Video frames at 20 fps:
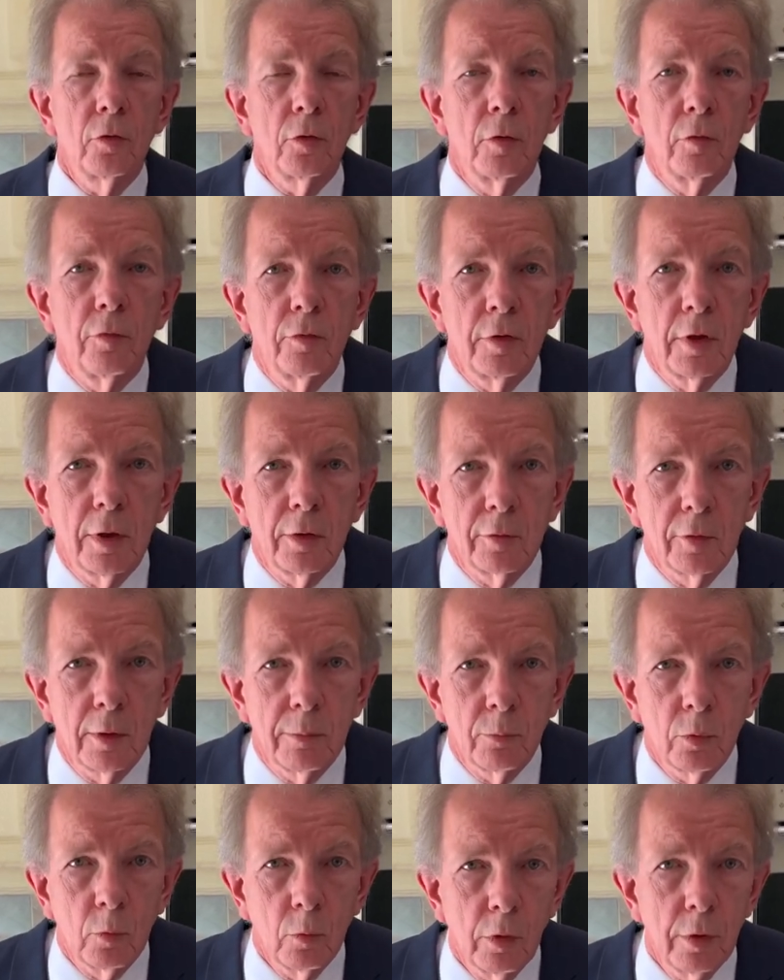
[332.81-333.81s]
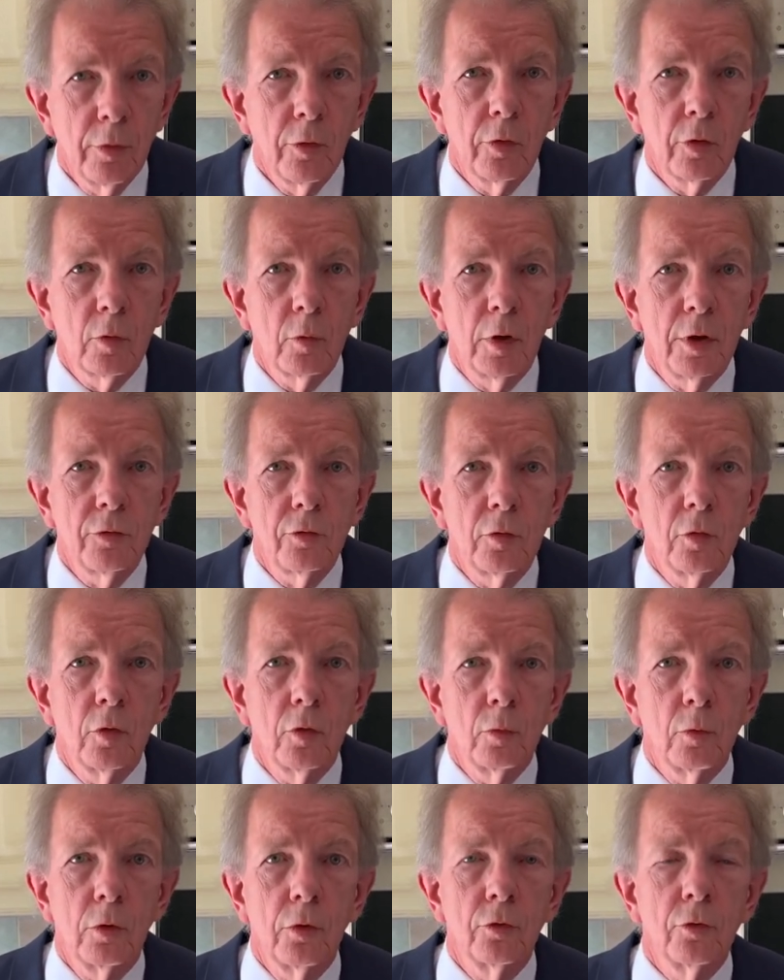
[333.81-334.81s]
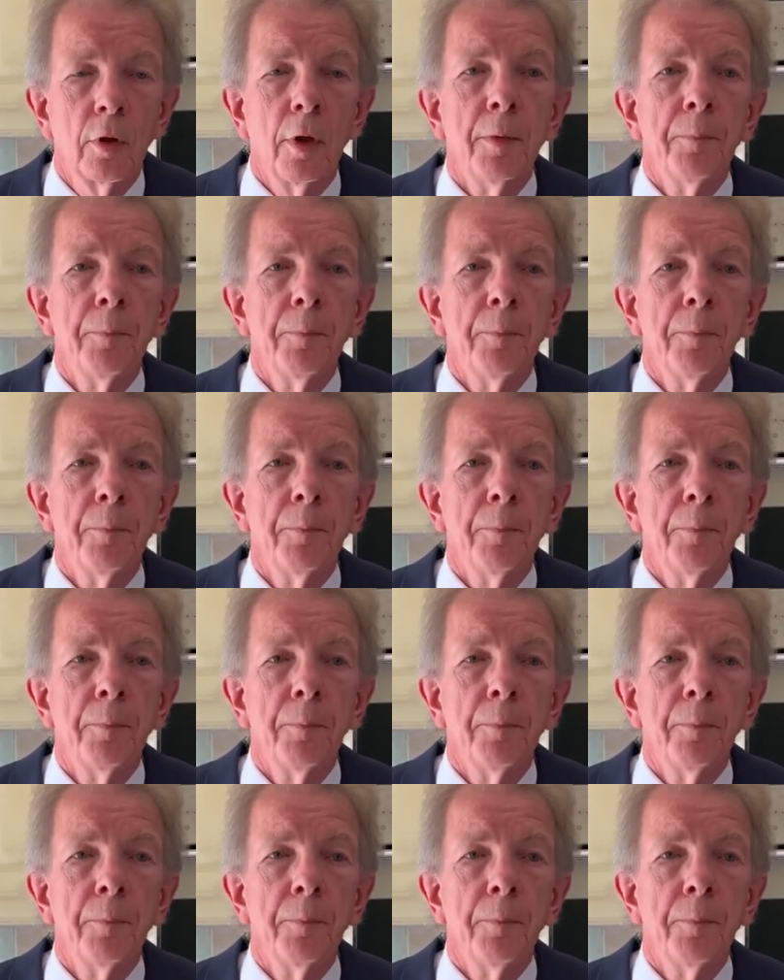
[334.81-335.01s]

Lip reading: So, for example, one of the questions was,